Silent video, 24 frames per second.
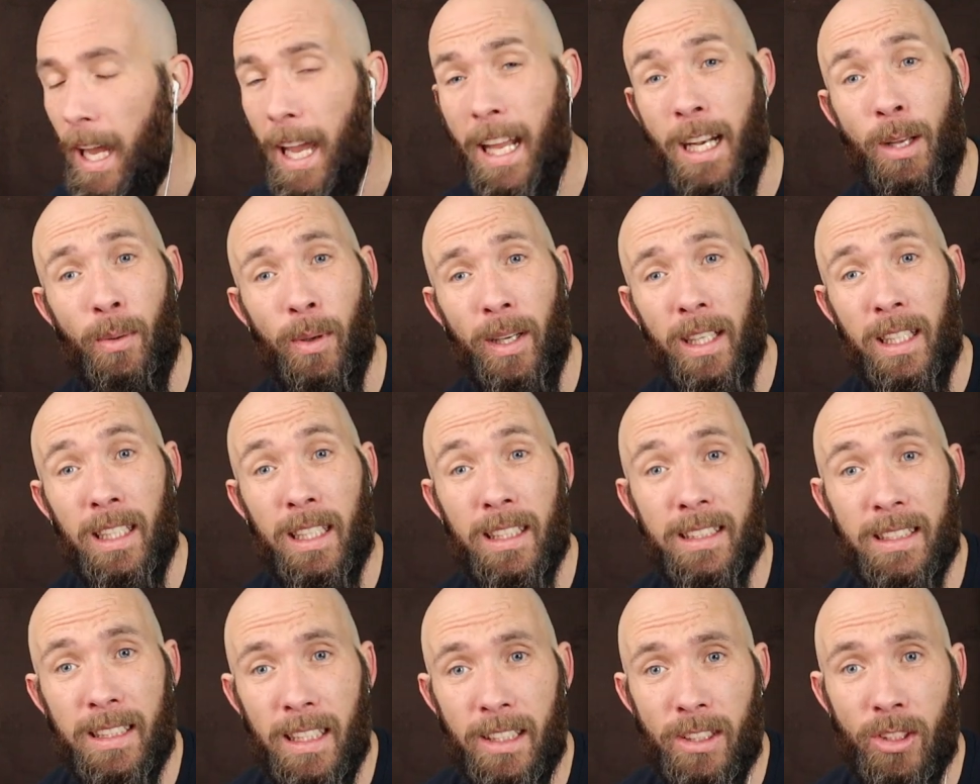Anyway,
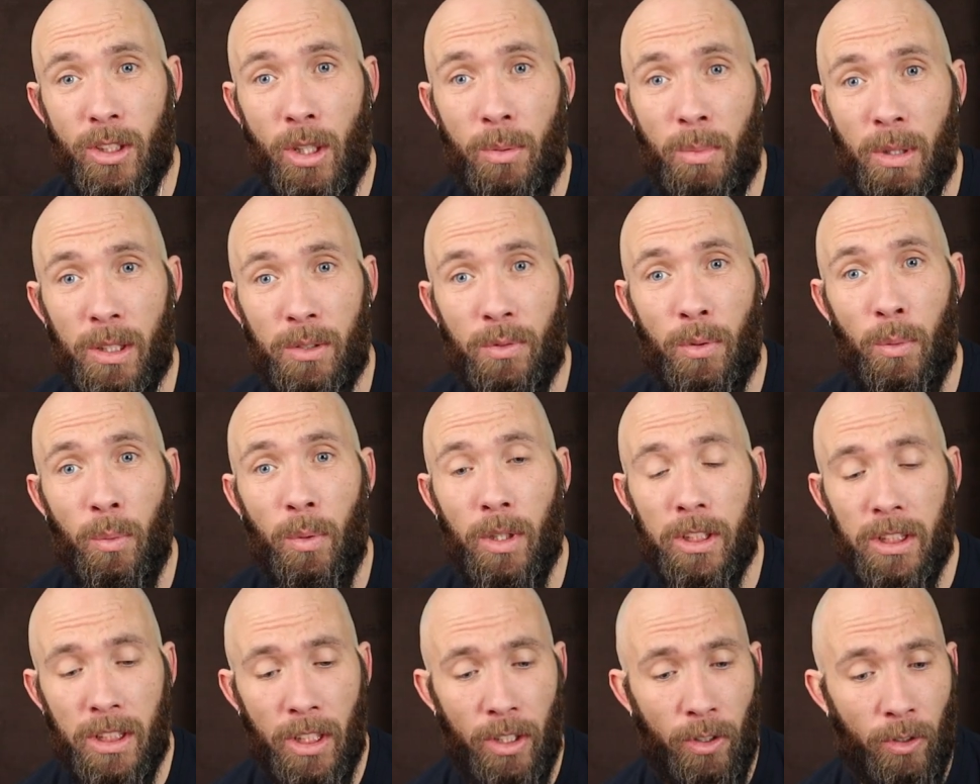guys, thanks so much for
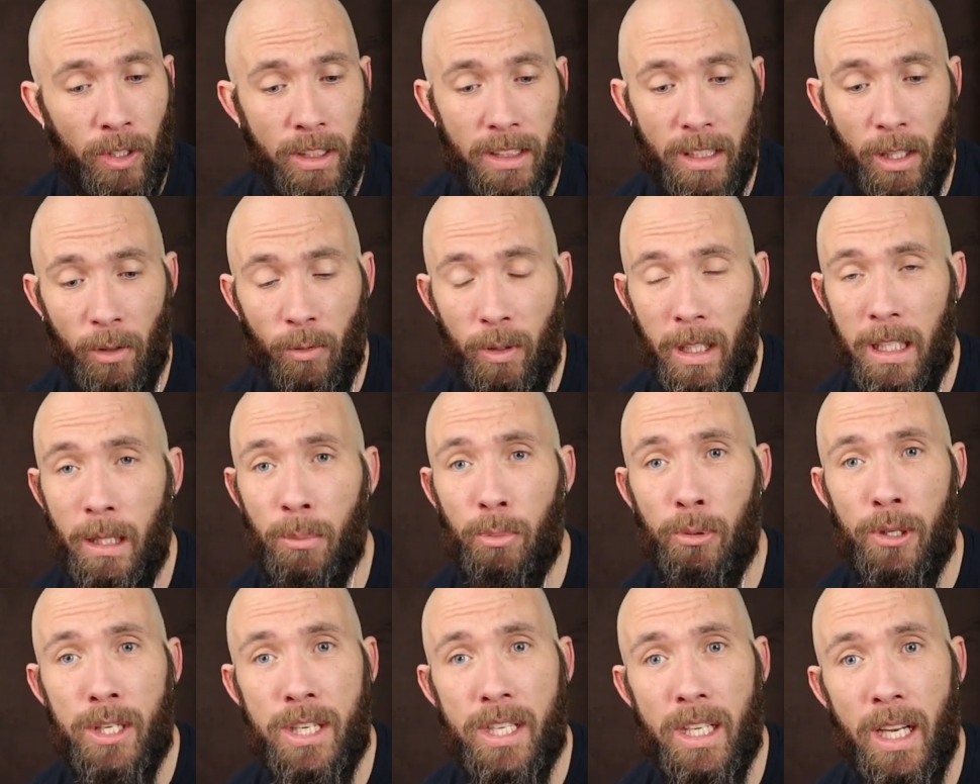watching. Chris, I really
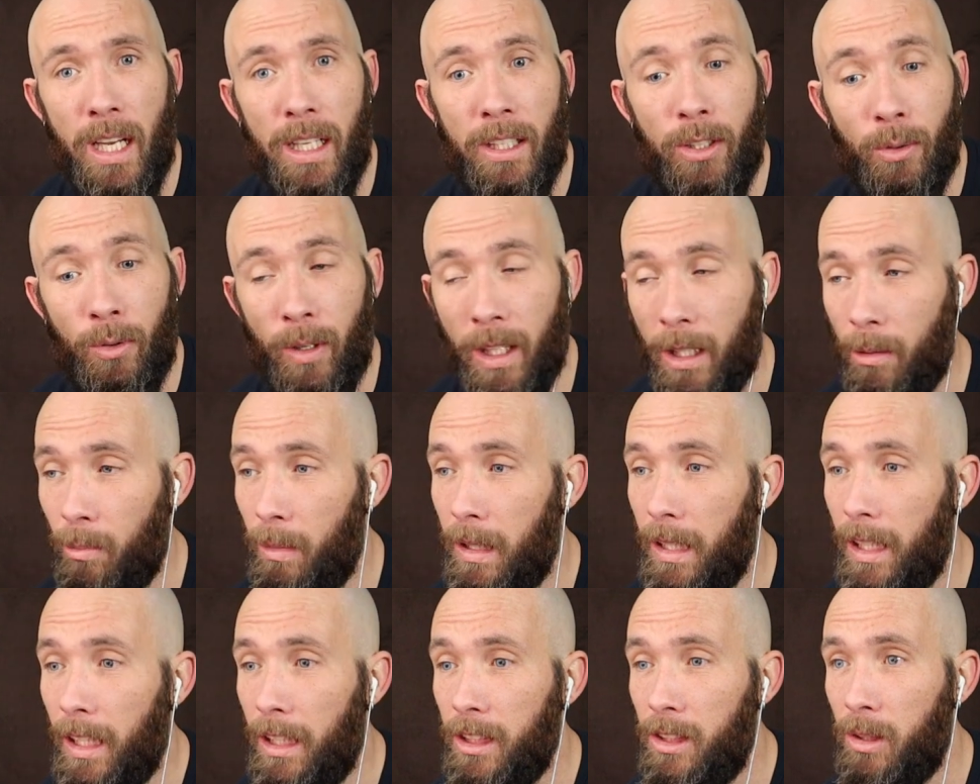appreciate your
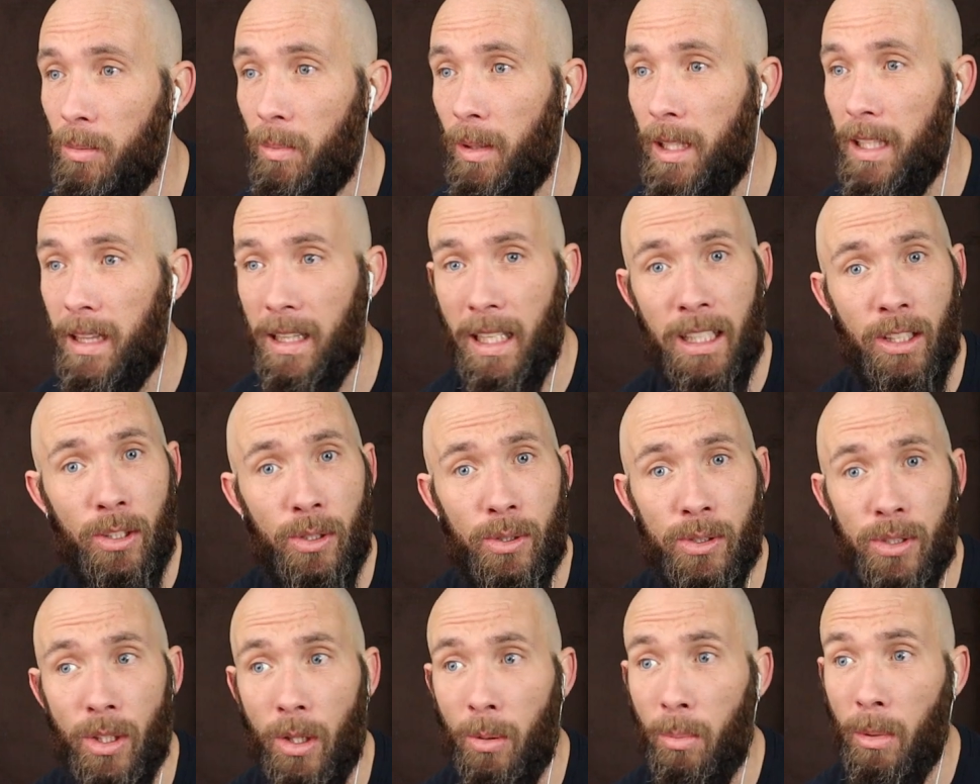recommendation, mate. Thank
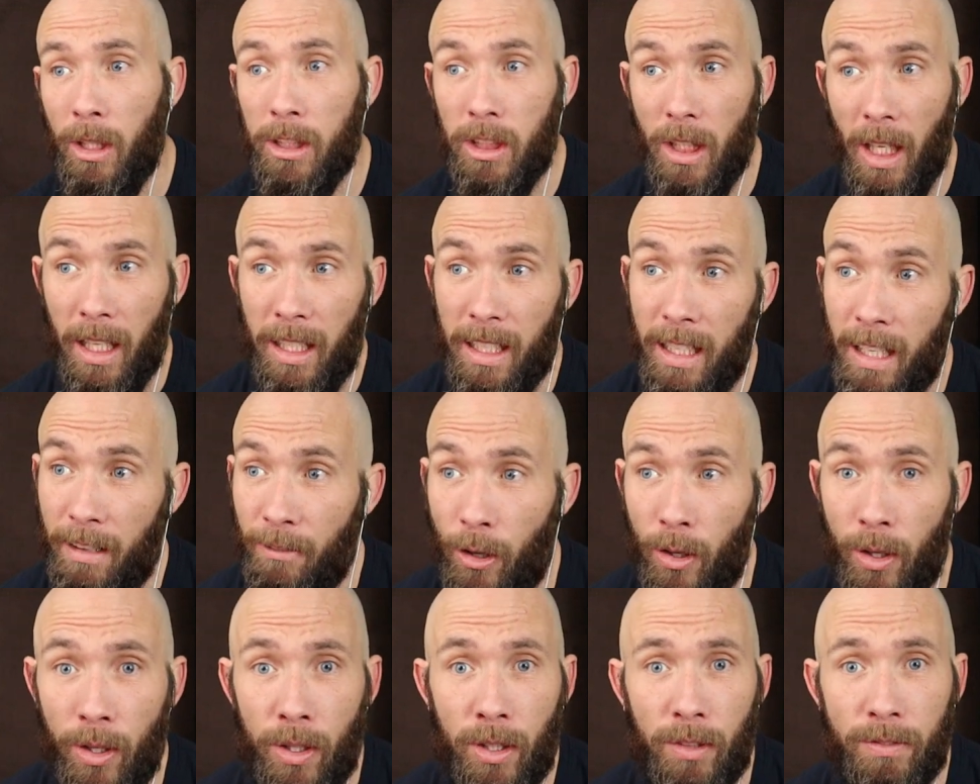you so much. I'd
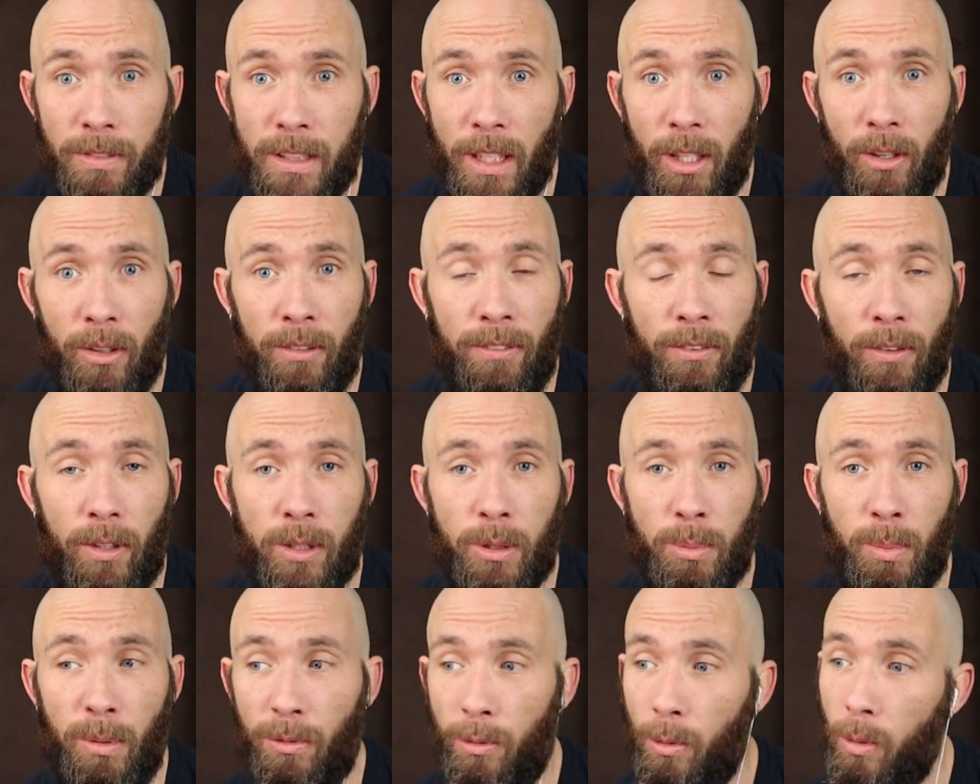never heard of Terry
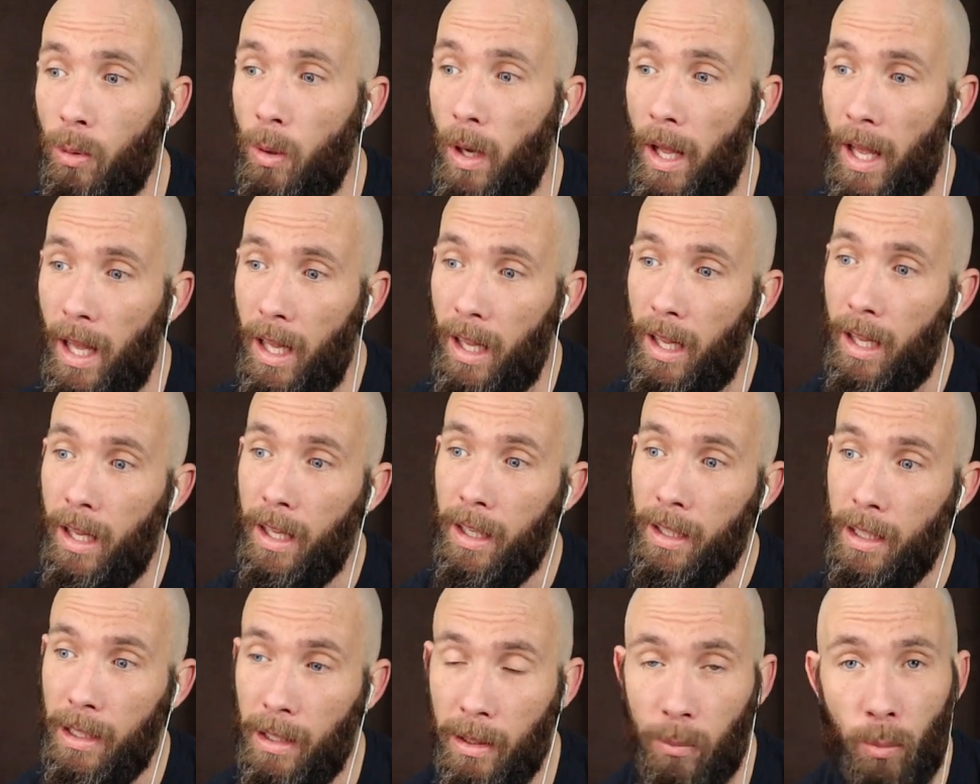Fox before,
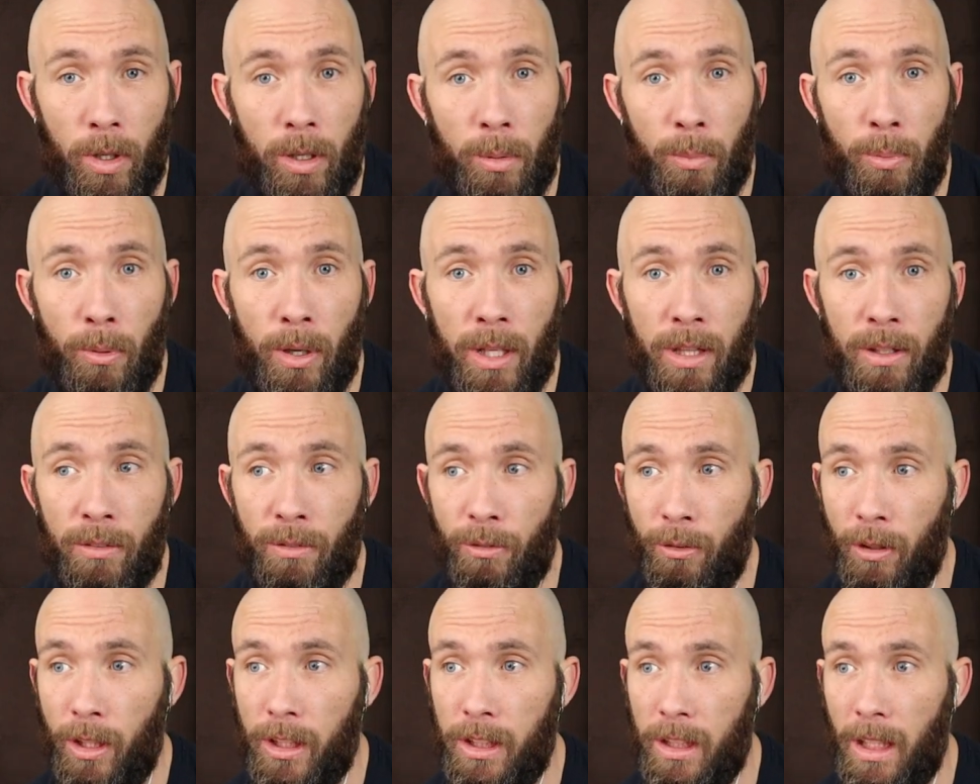and what a breath
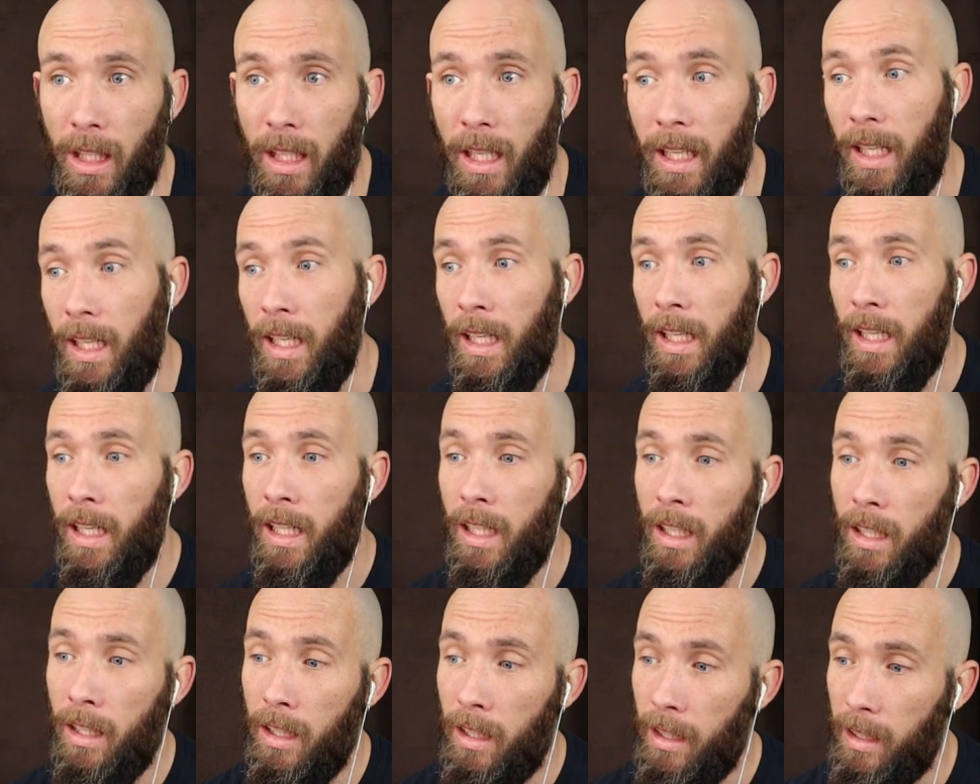of fresh air
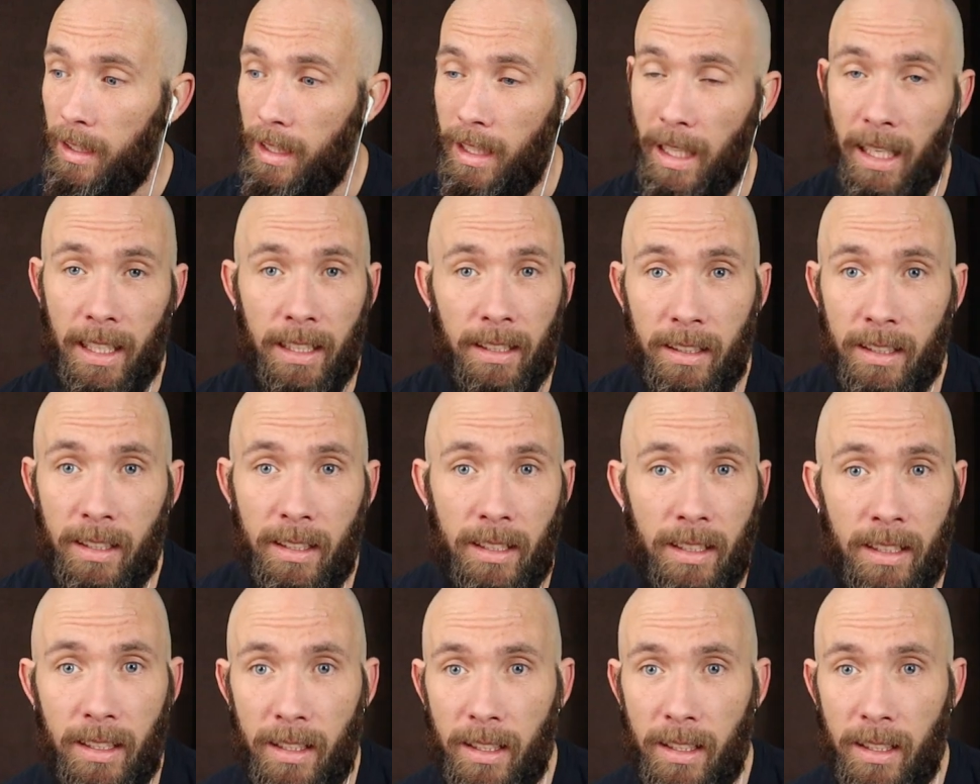that,